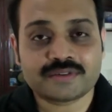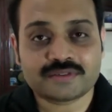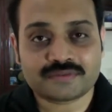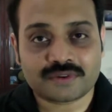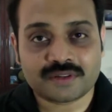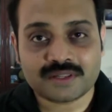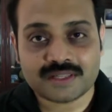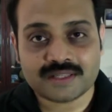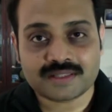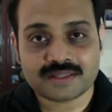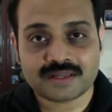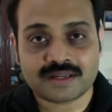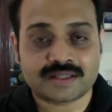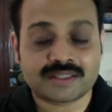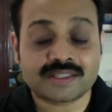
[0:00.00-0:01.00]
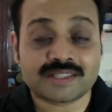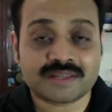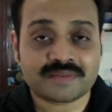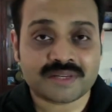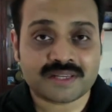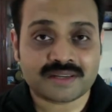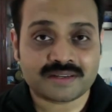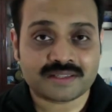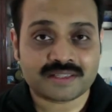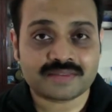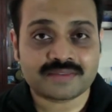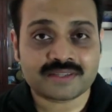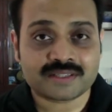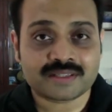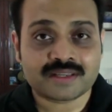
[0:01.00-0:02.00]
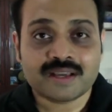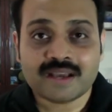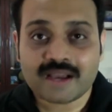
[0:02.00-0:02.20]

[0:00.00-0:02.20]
of all these digital media receivers,